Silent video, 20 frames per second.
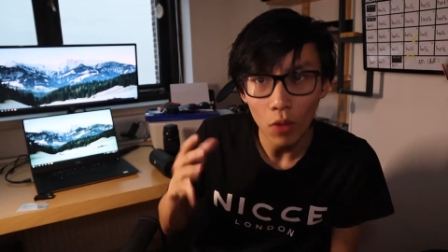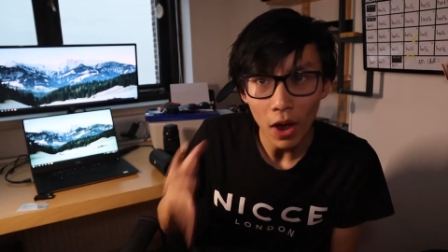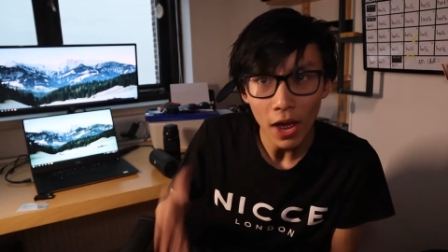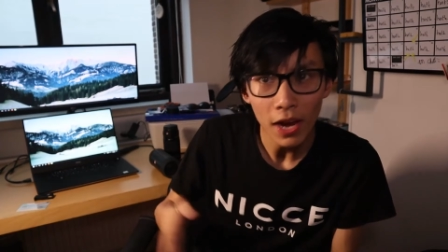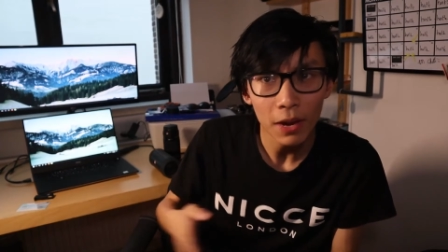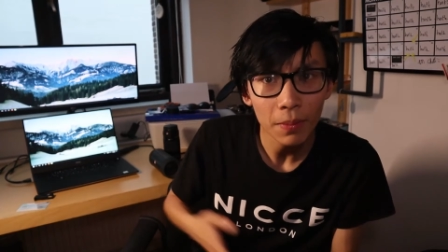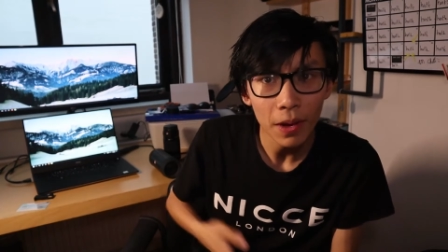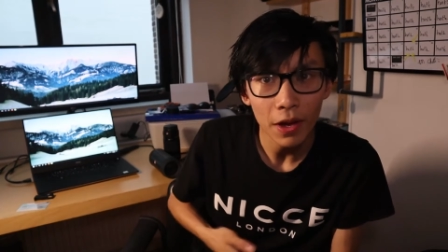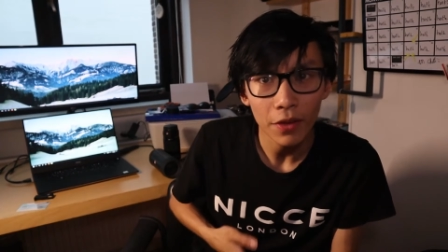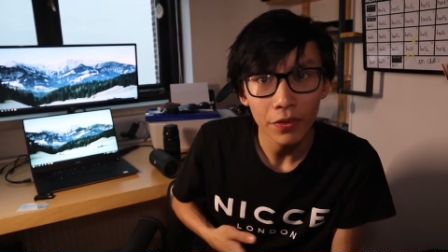
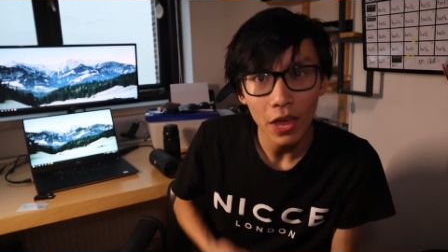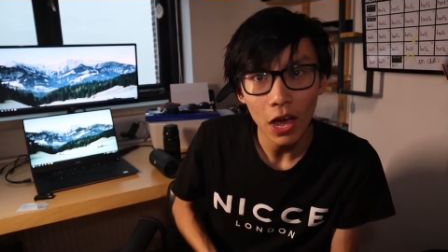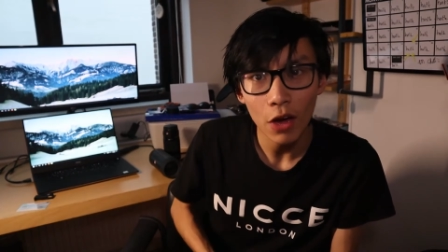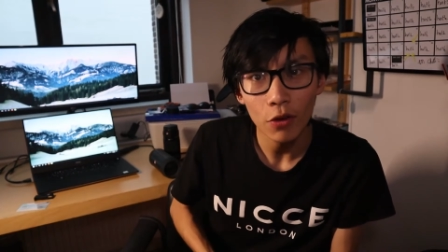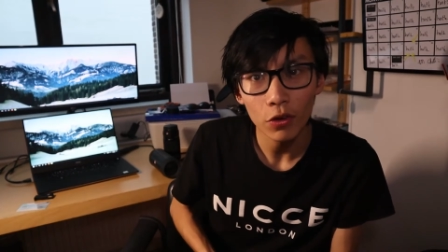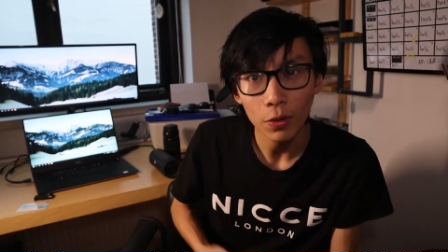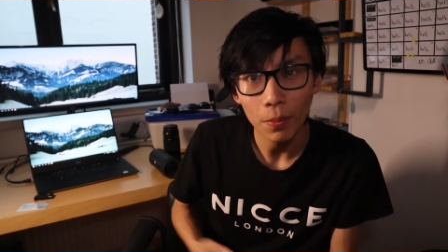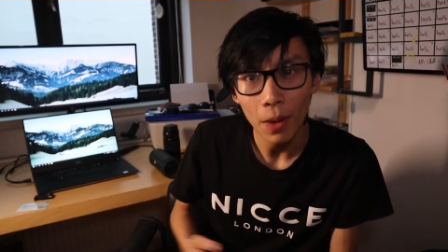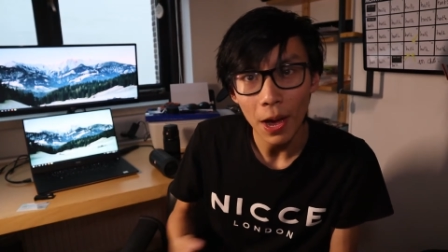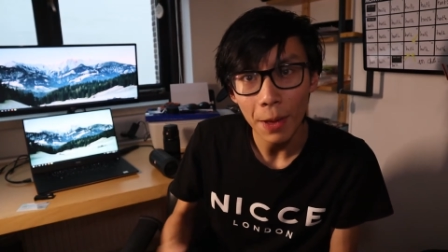right about
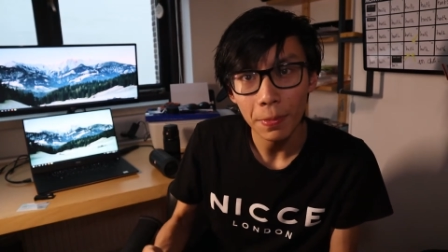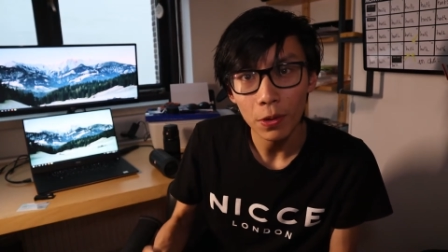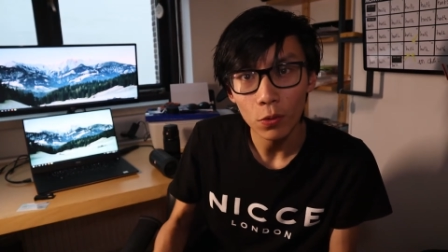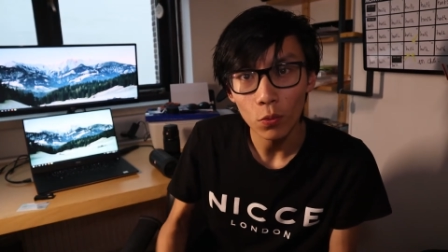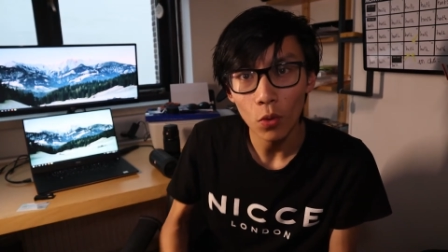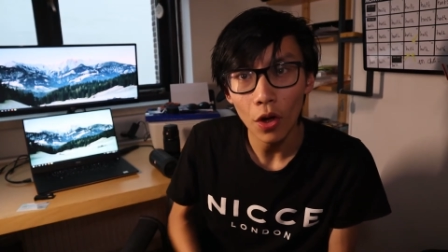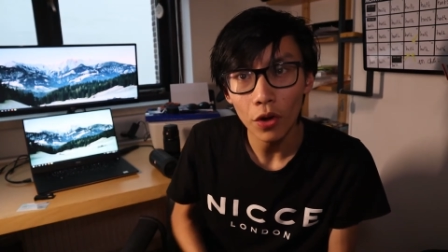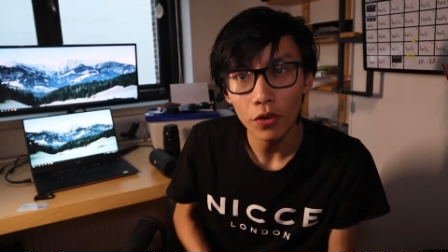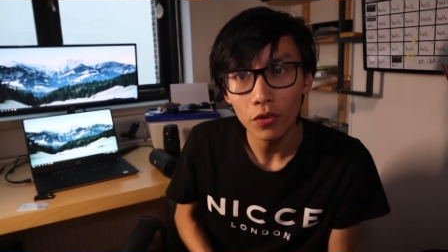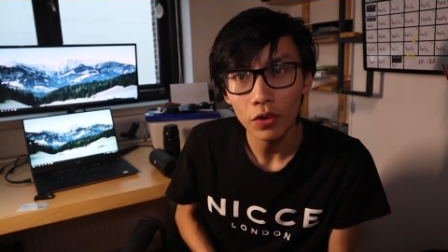now you might be
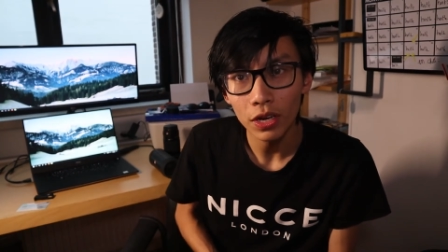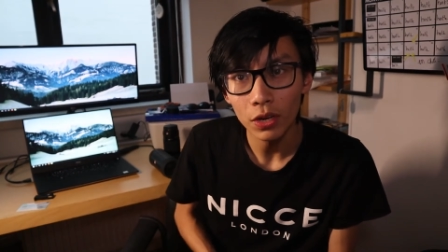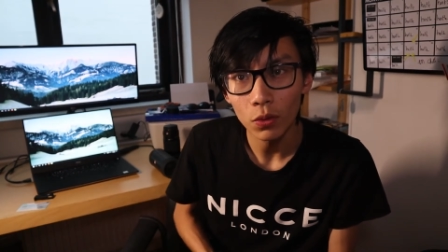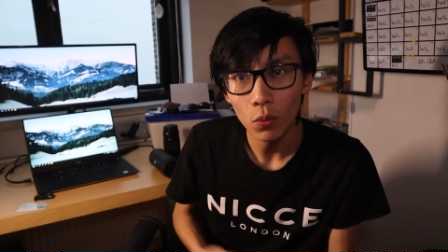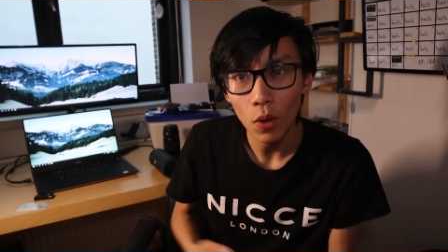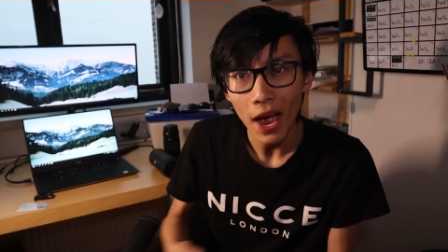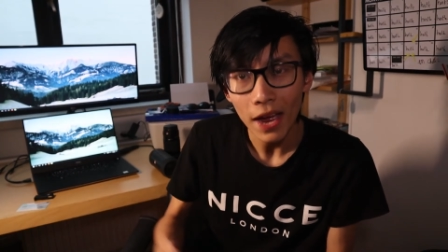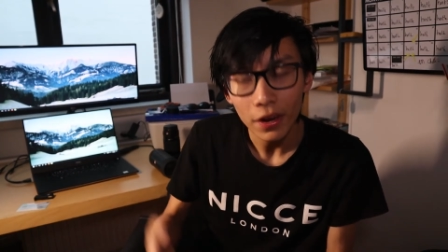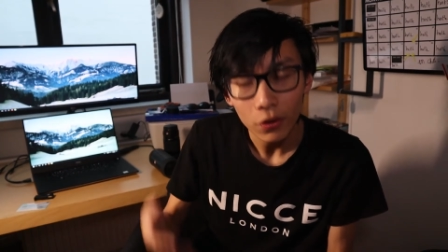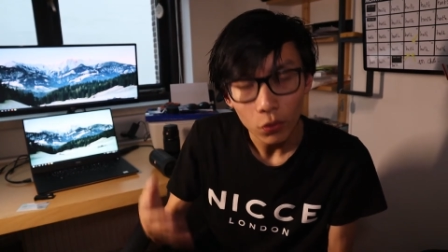wondering,
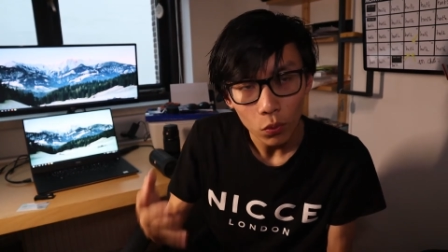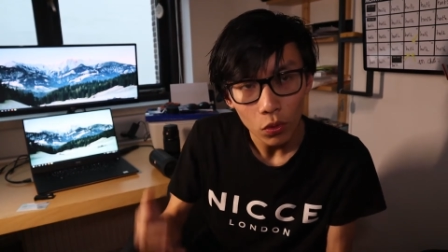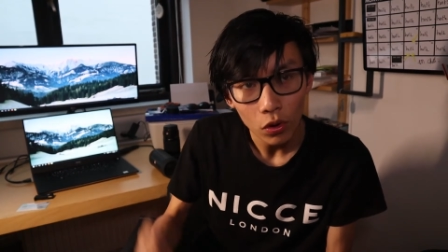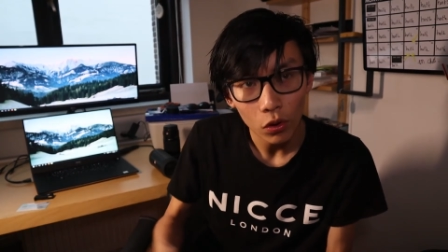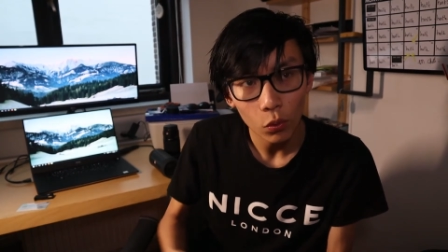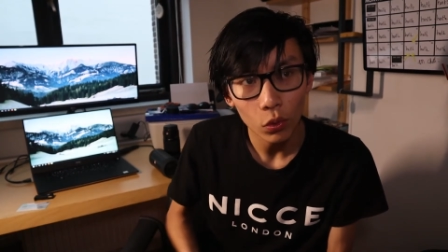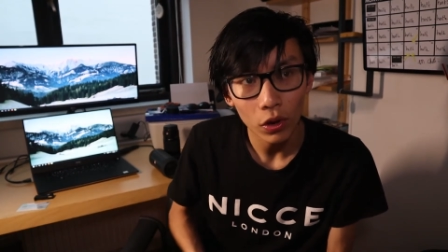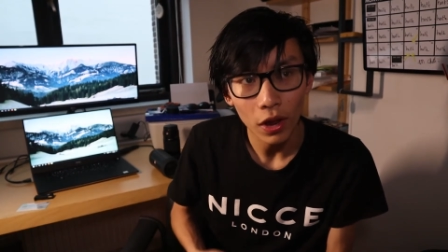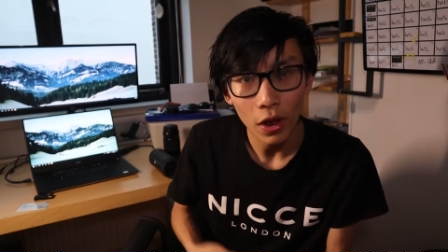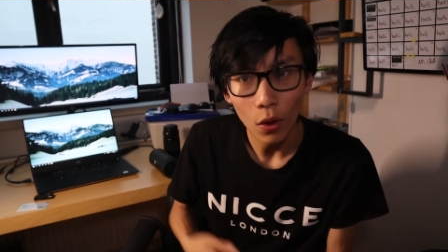why in the
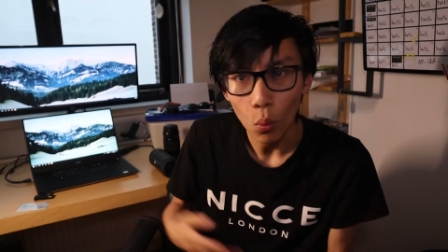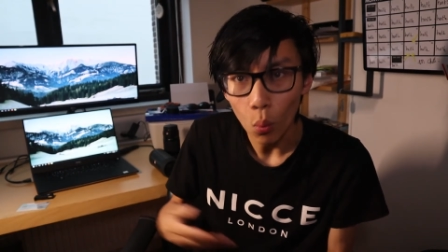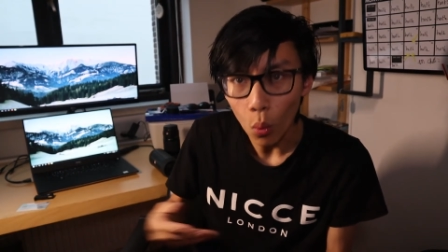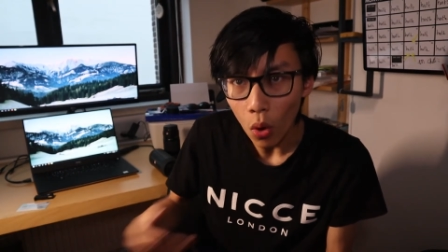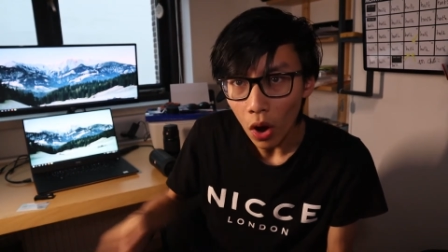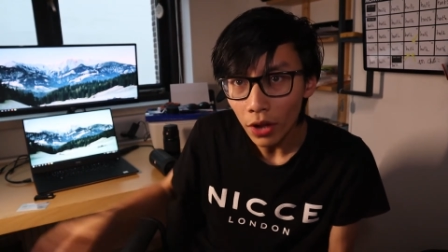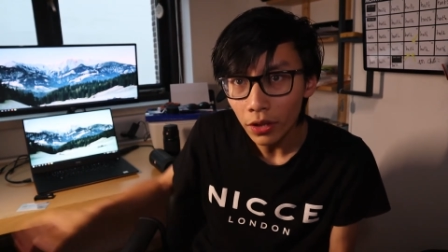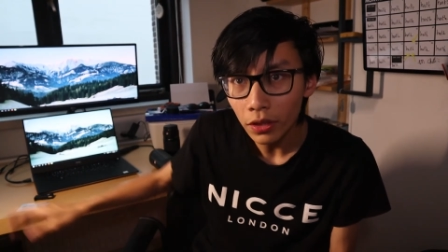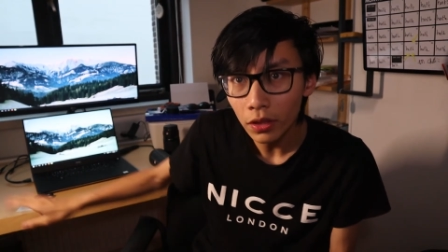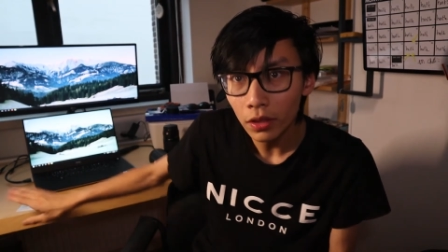world would I
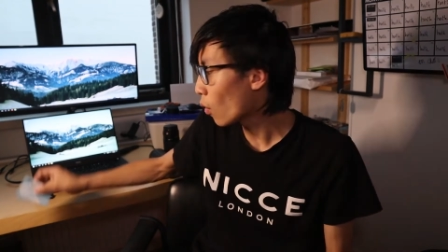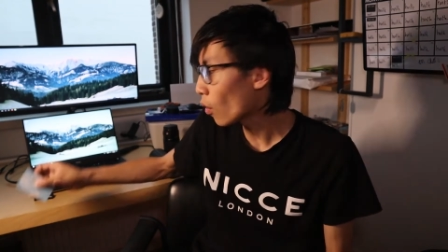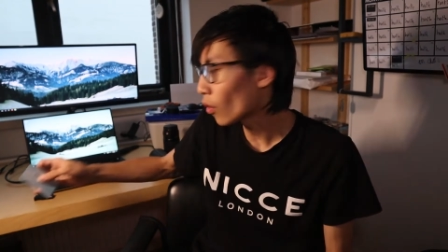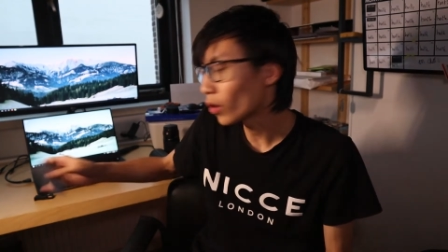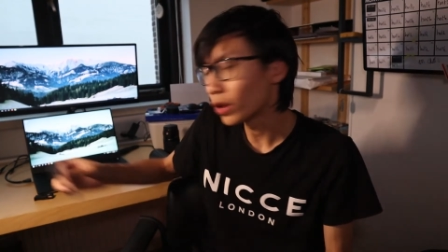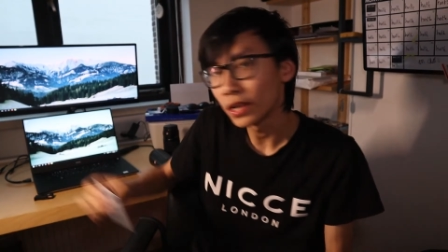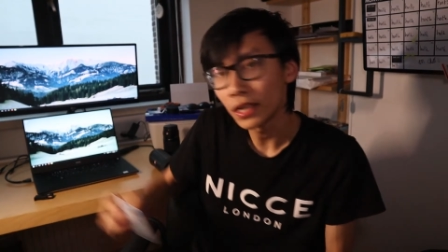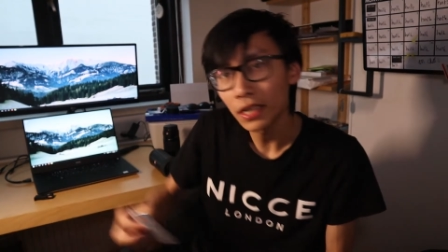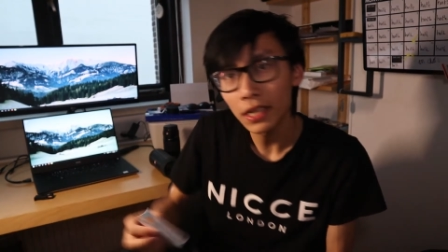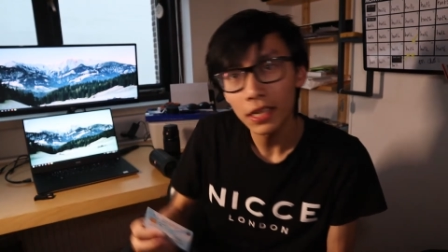want
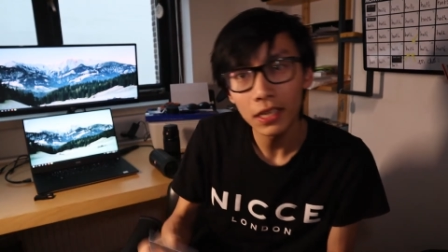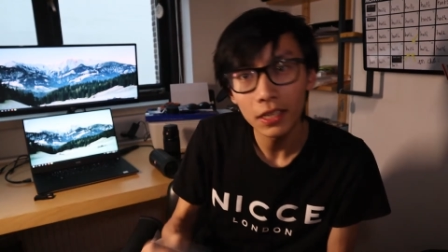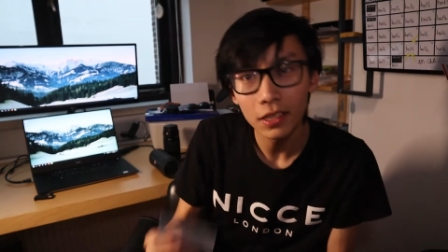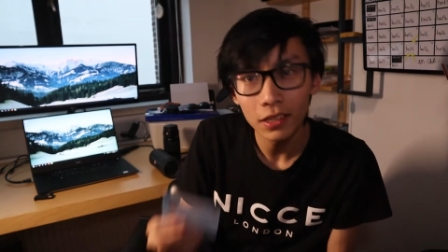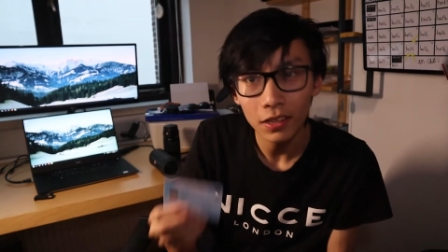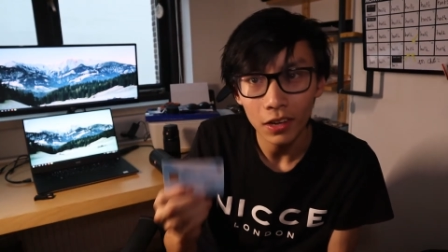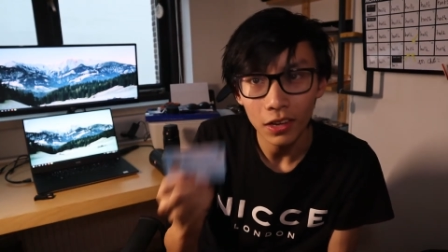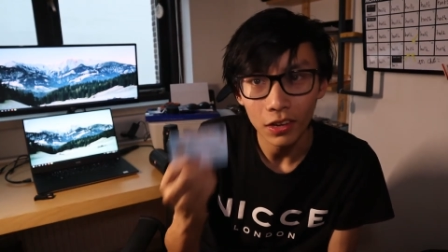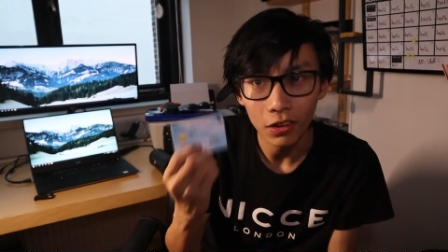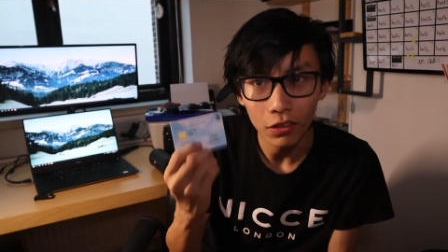or need
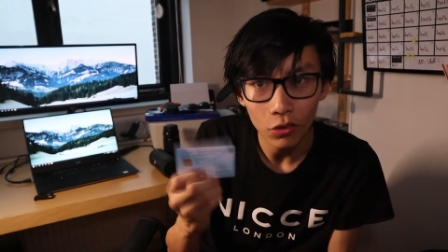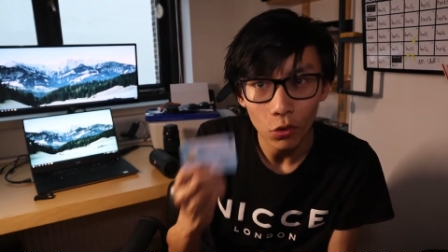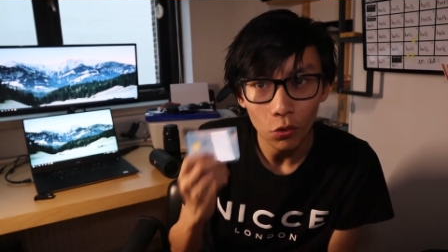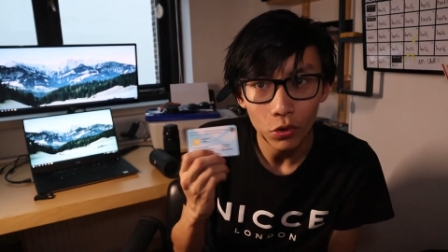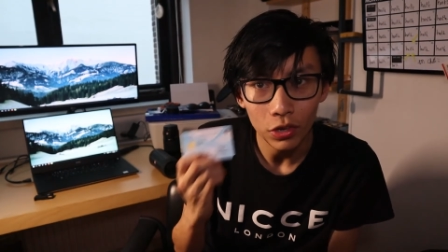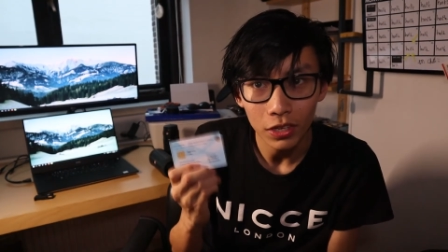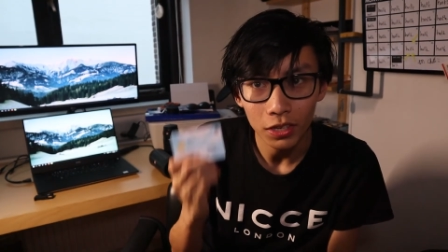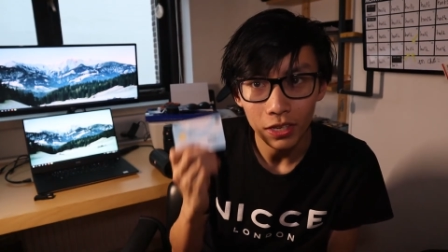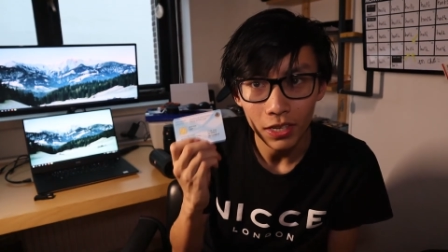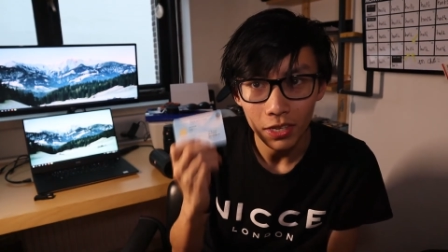an
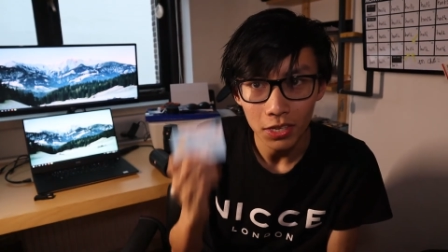Estonian